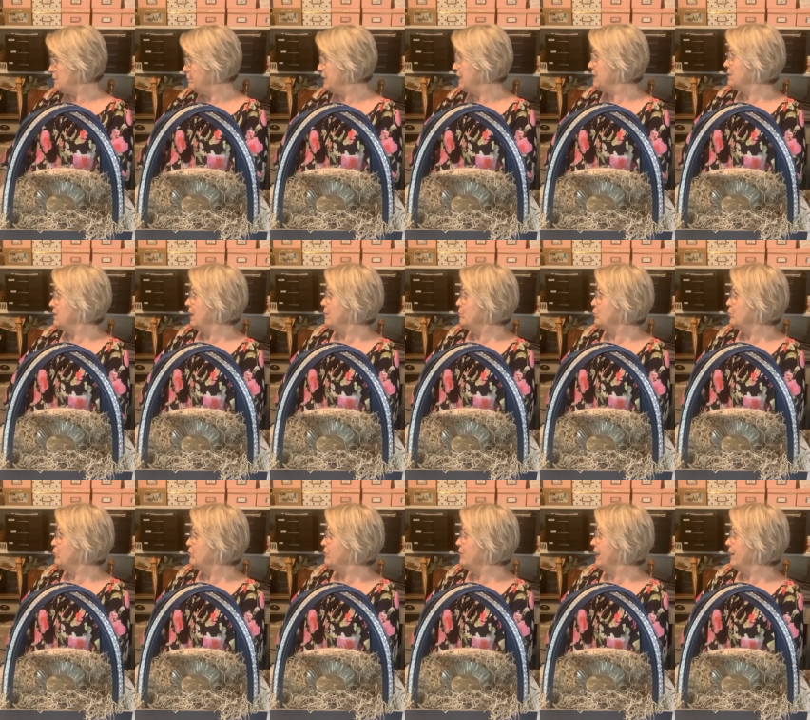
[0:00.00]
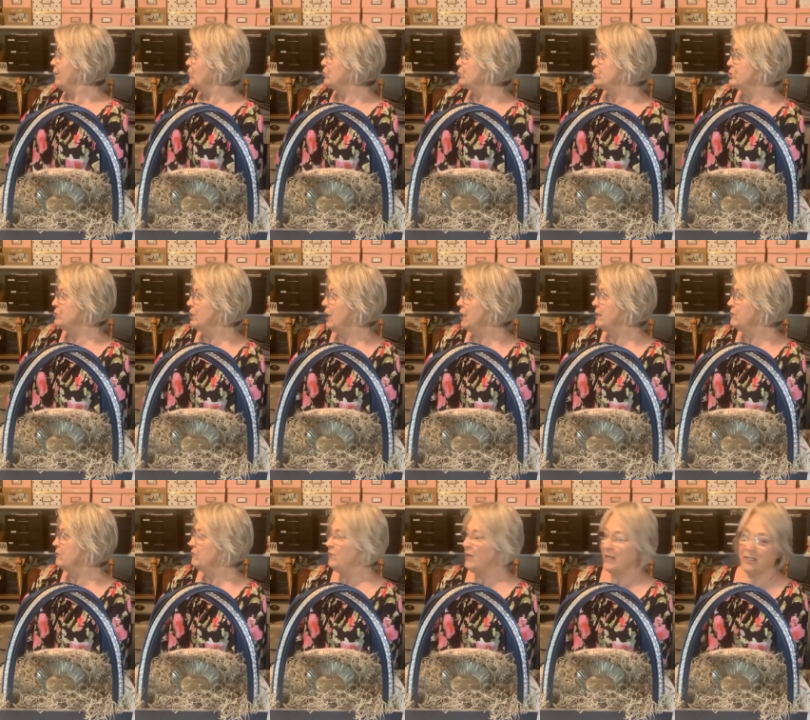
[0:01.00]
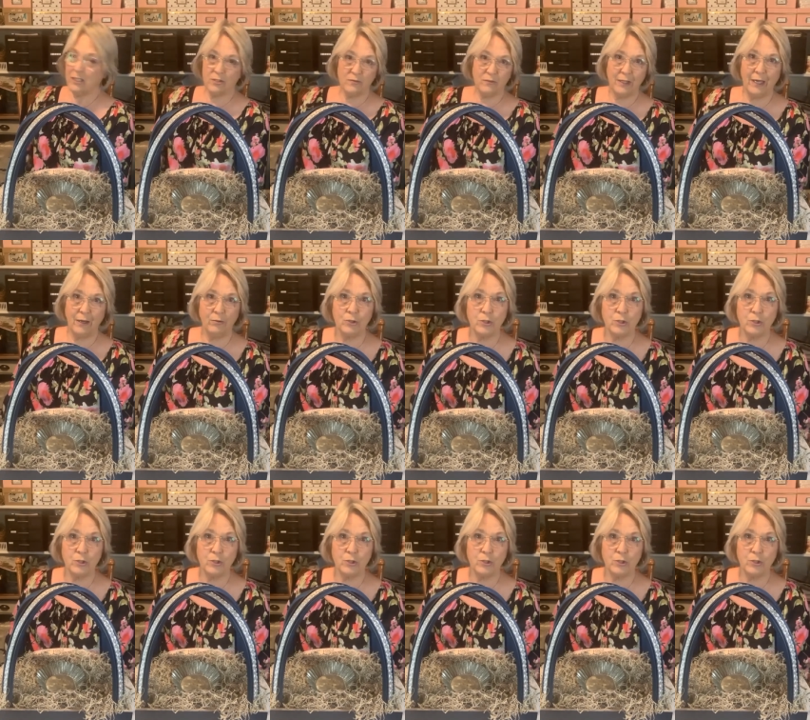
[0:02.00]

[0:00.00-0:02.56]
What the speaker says: To me, light blue flowers are like the fakest